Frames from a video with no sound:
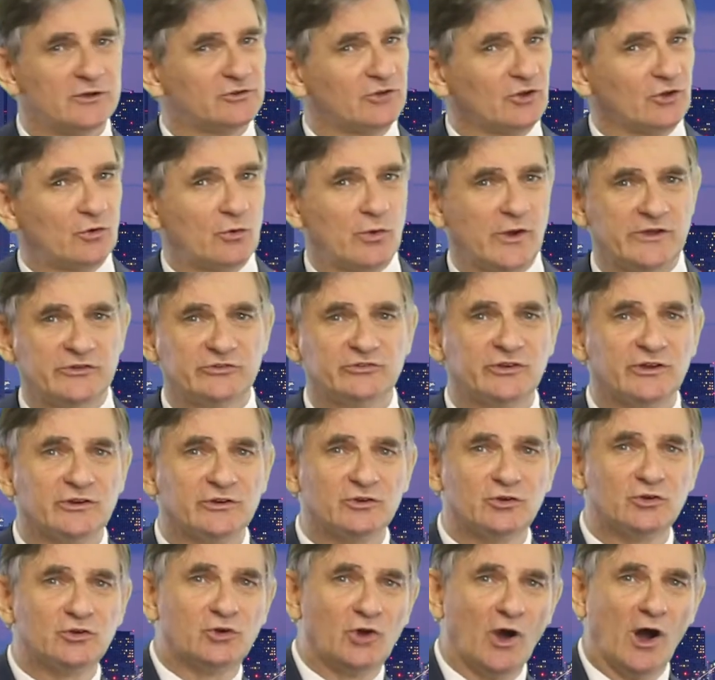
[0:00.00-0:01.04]
to
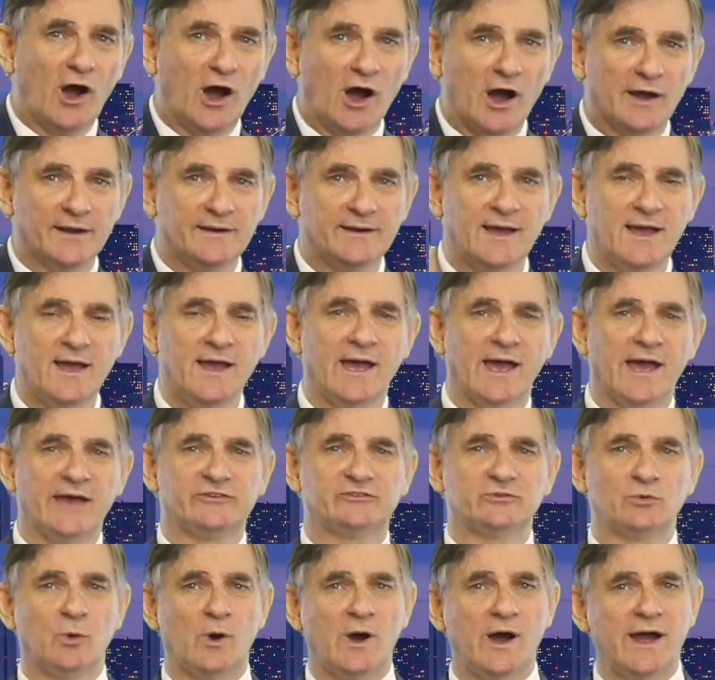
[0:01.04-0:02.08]
question God
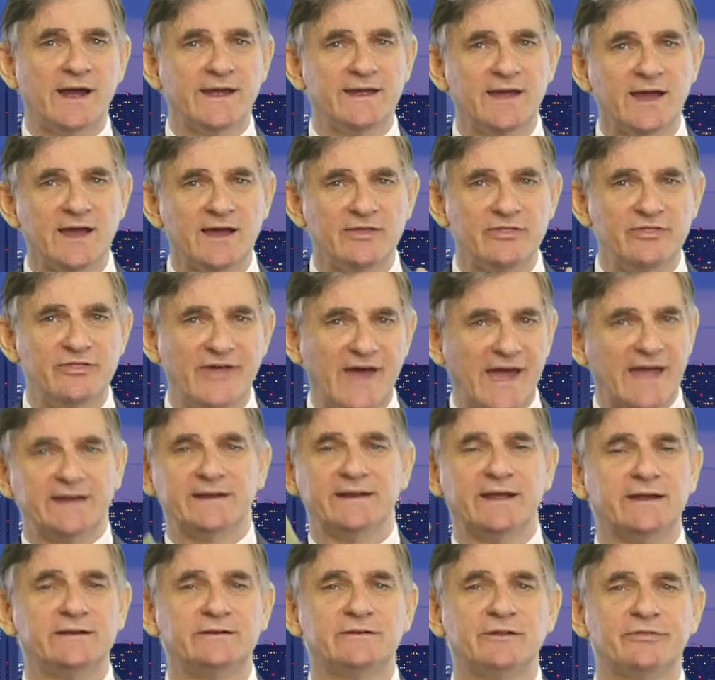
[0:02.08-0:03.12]
as to why they
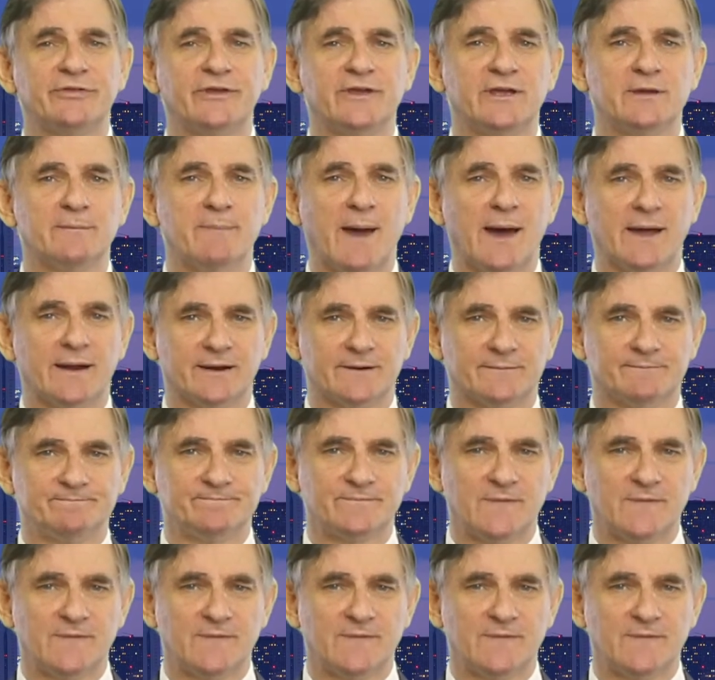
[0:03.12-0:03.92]
need to think about it.